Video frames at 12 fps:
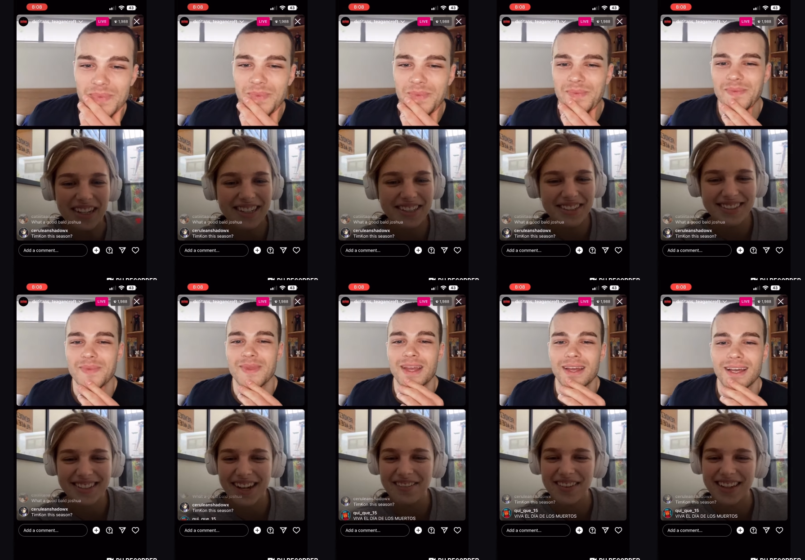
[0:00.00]
Speaker 1: we had a
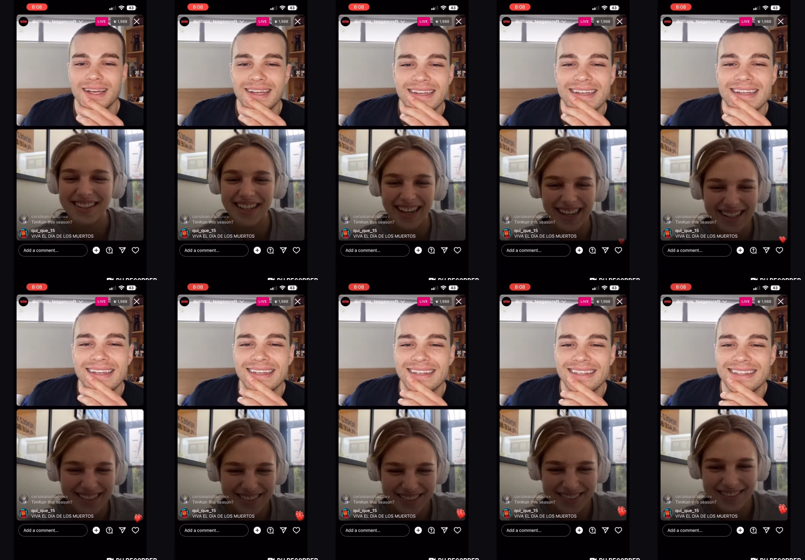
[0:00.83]
good time that day.
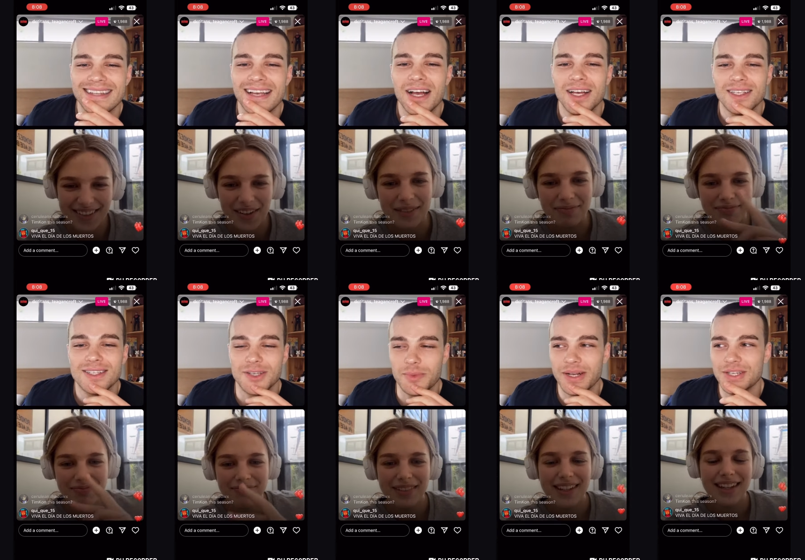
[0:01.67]
Grim.
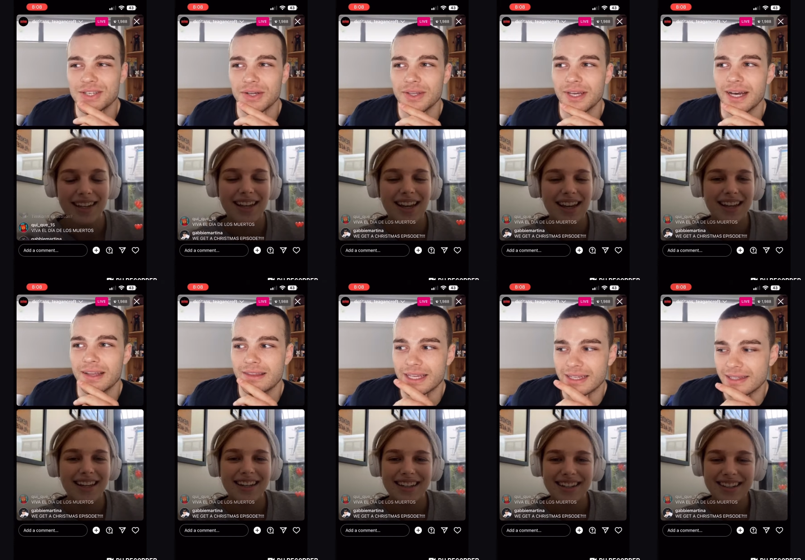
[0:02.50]
Speaker 2: So much so that I
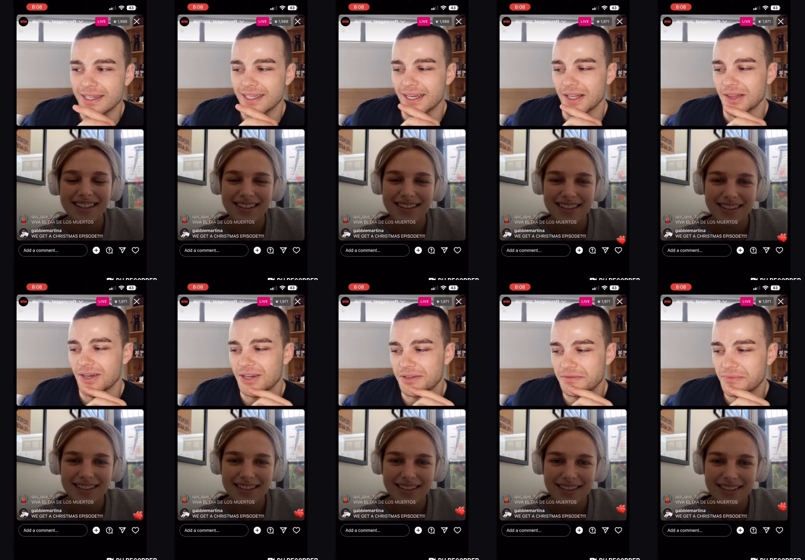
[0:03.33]
think that a
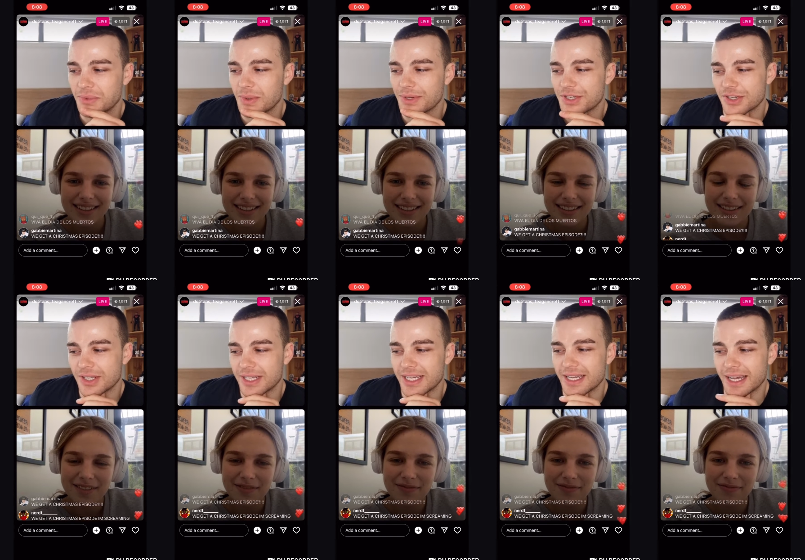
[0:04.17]
lot of what we
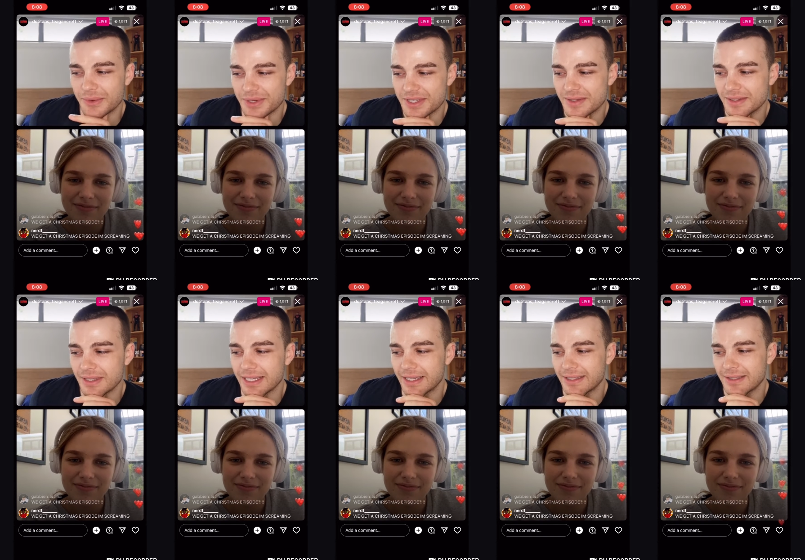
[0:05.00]
shot that day was
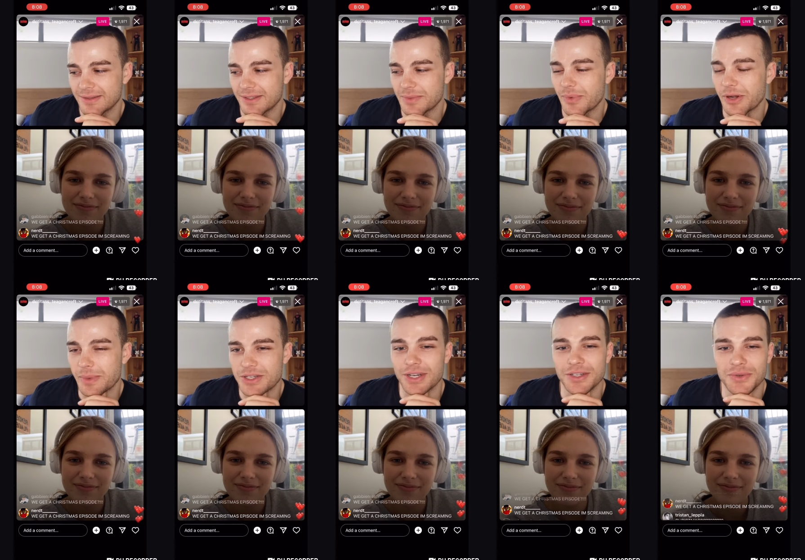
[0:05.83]
like just pretty
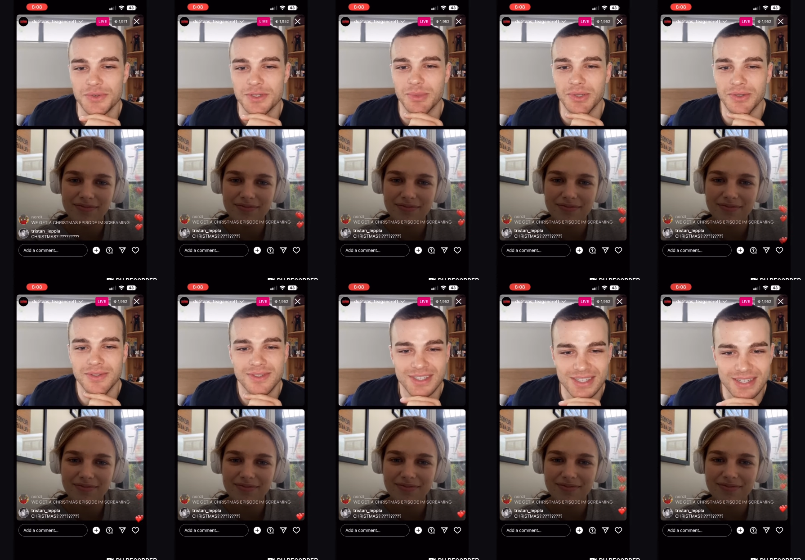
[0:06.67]
much
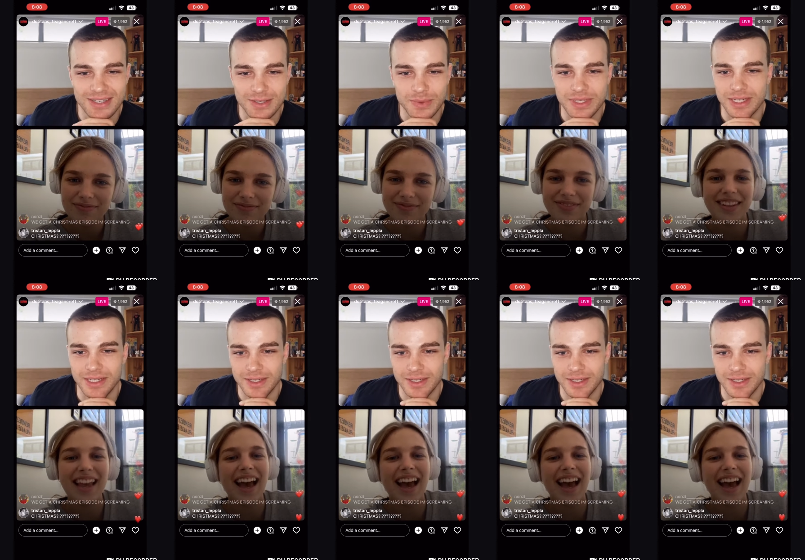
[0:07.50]
unusable, just because it was